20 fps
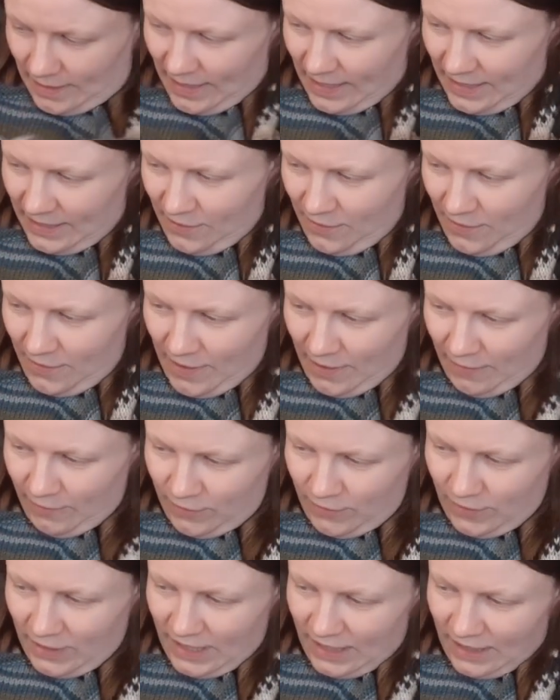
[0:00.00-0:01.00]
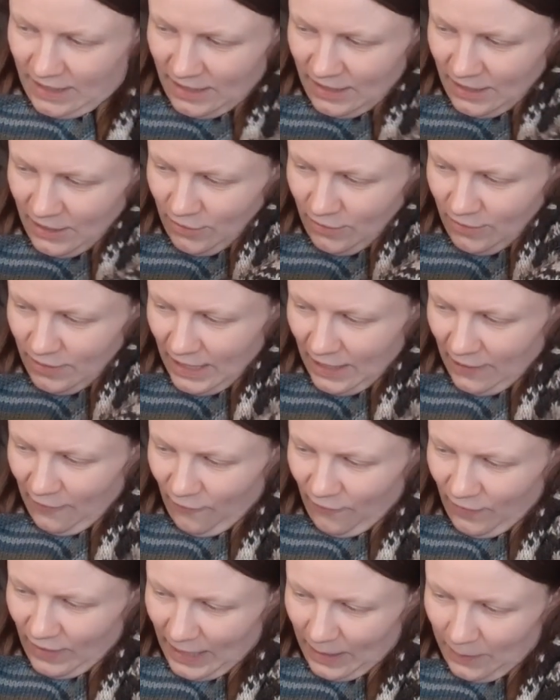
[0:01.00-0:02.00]
I don't know how to get this to lay
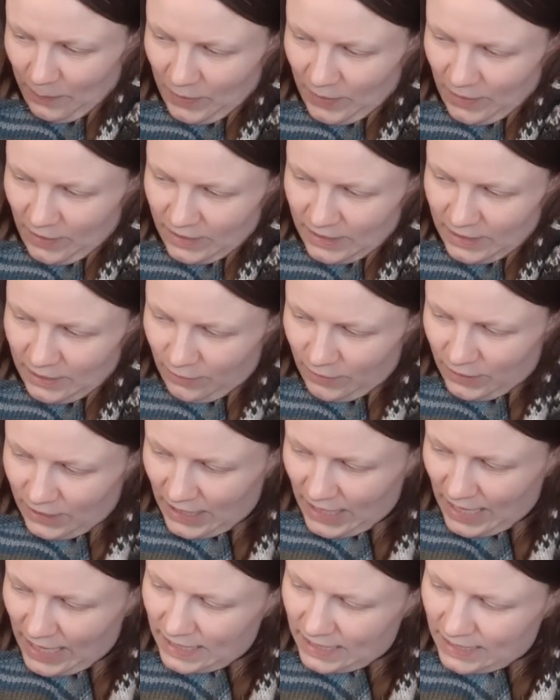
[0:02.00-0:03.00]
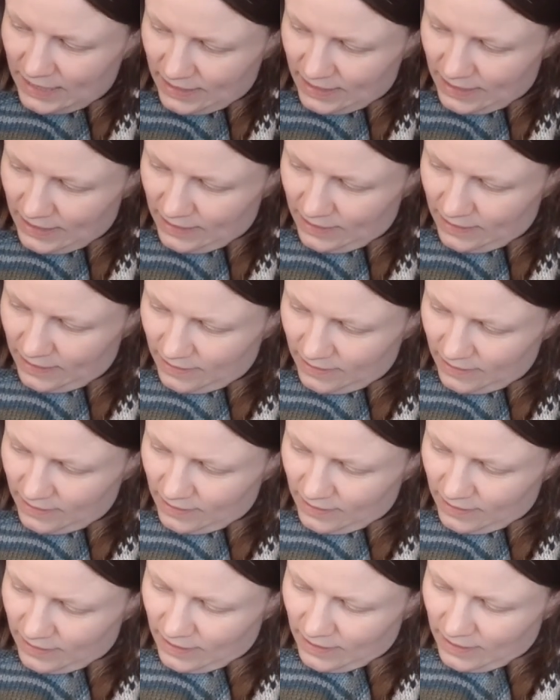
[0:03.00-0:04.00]
flat, because I was actually
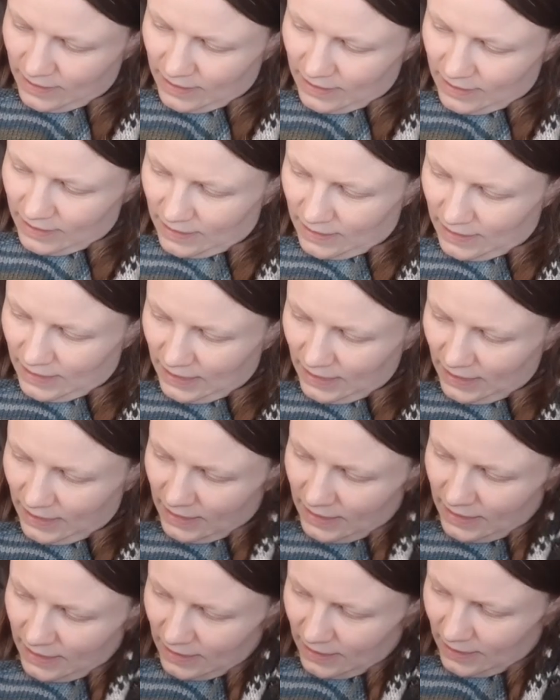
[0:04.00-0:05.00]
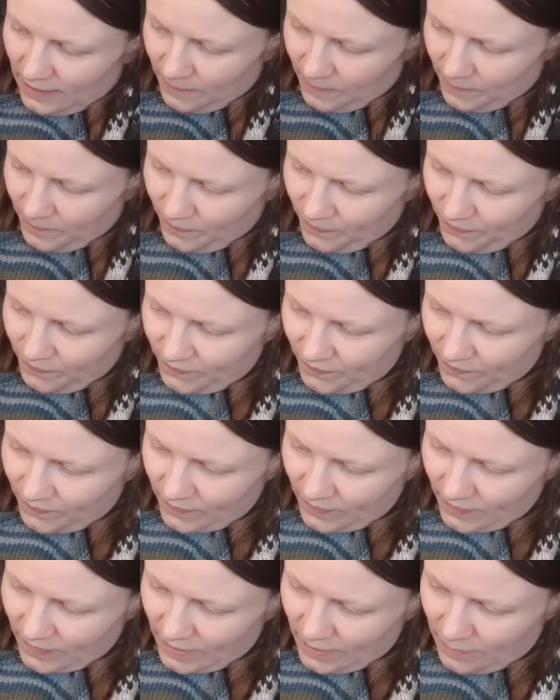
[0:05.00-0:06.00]
knitting it
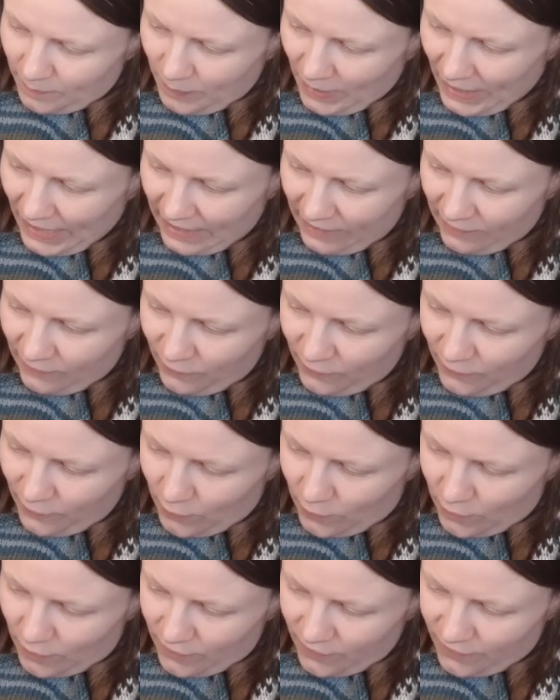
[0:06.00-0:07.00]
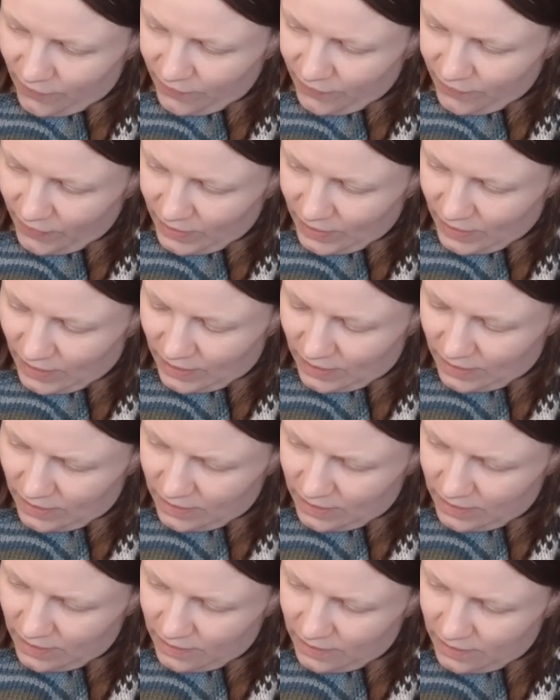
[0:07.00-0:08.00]
back and forth in
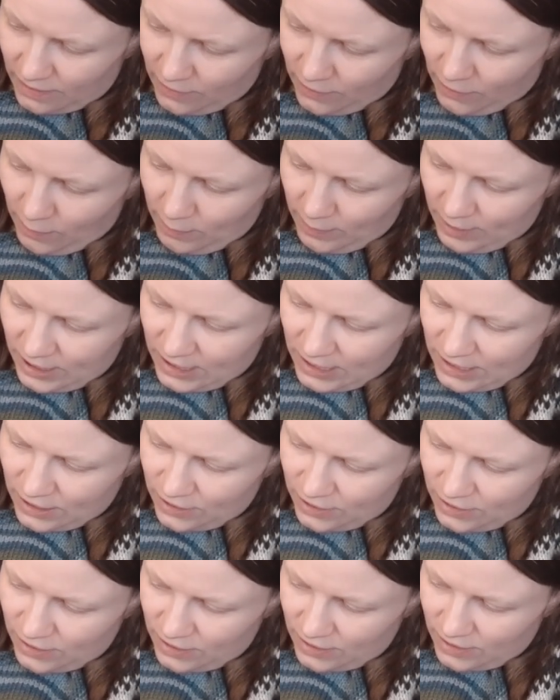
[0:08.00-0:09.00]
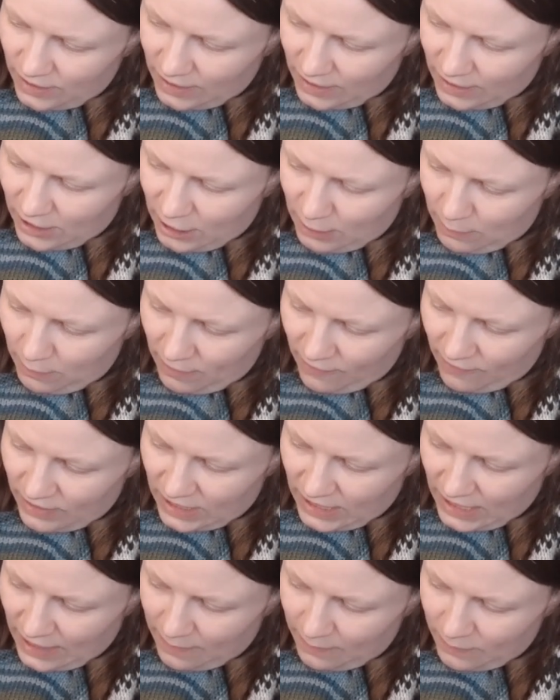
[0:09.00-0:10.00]
normal stitches a couple of
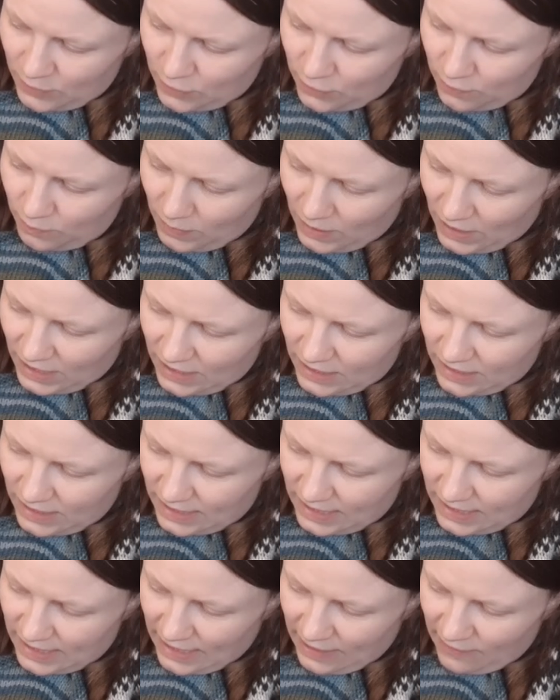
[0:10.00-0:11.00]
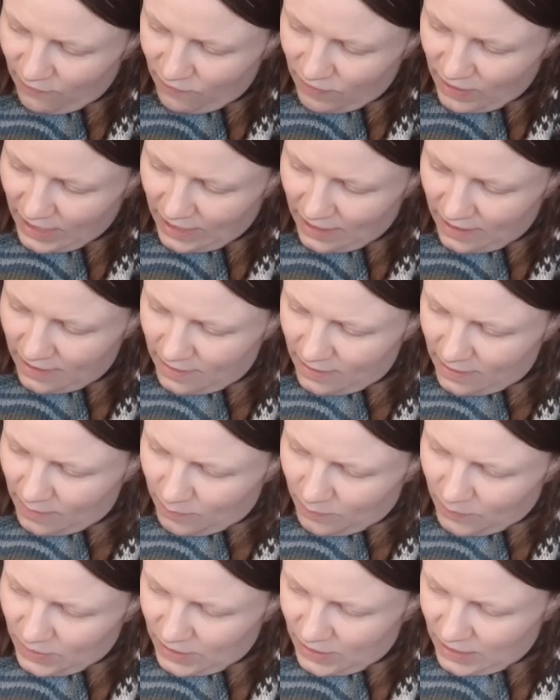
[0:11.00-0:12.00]
times to make it lay flat,
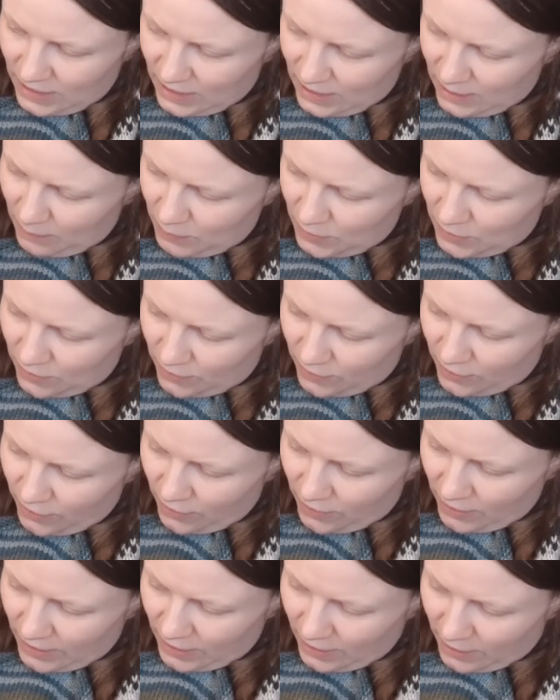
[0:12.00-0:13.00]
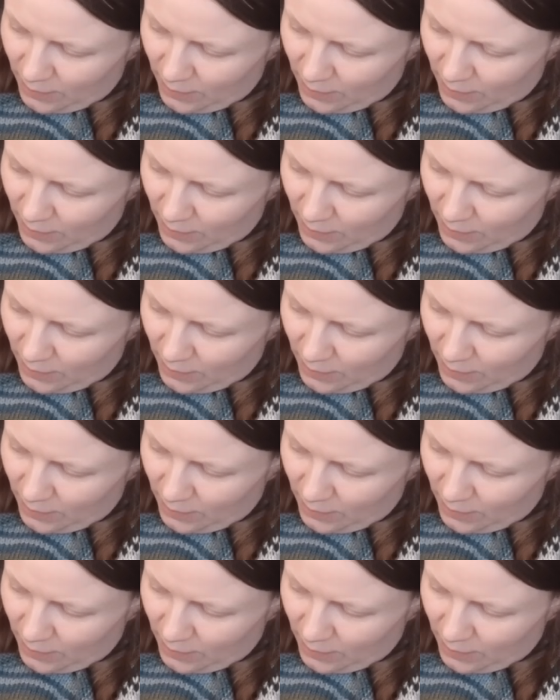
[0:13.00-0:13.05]
but it keeps on curling